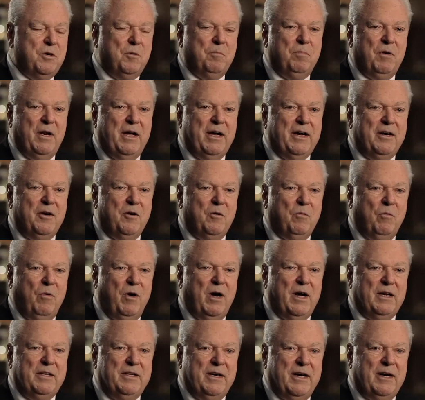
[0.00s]
no black or
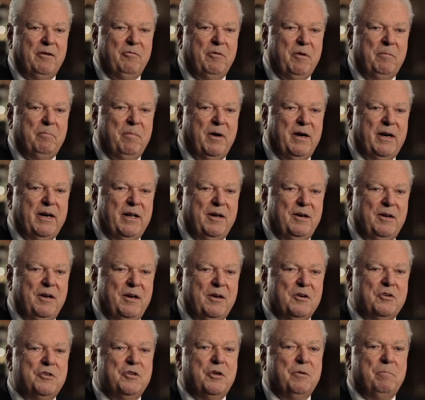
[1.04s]
white, that everybody
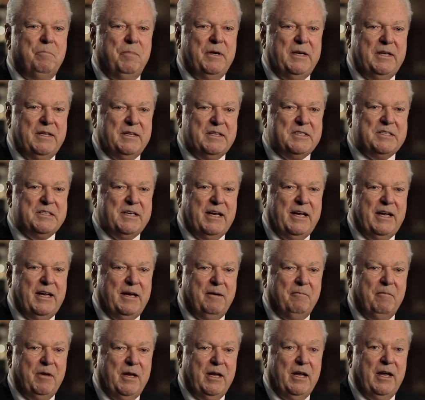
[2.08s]
should be the
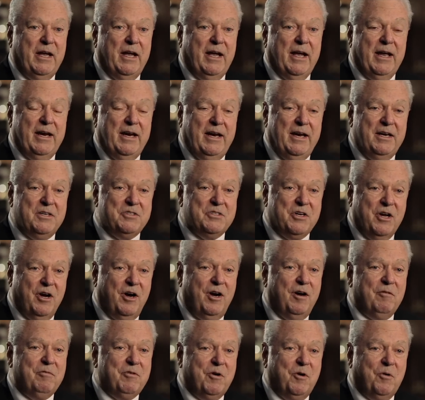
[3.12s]
same, and his
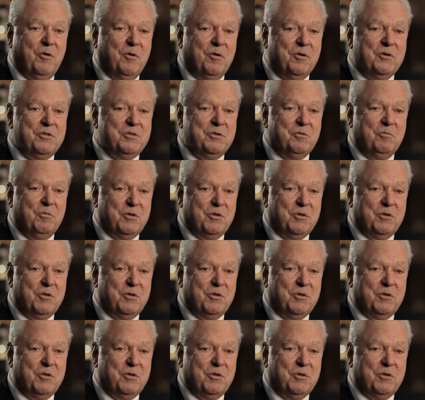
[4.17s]
golf course